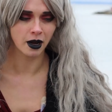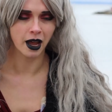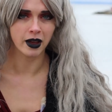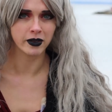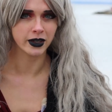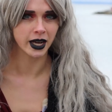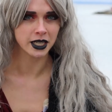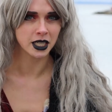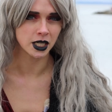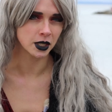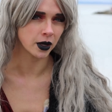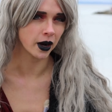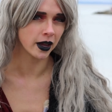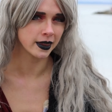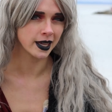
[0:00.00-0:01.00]
I haven't actually
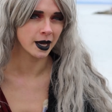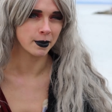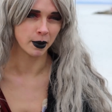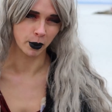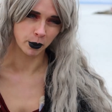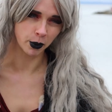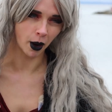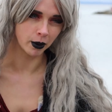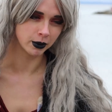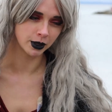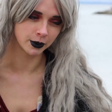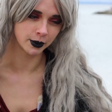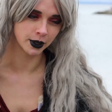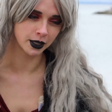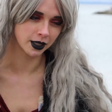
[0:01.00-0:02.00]
tried that, but it would
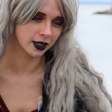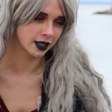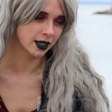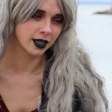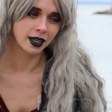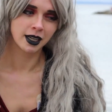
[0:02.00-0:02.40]
probably work.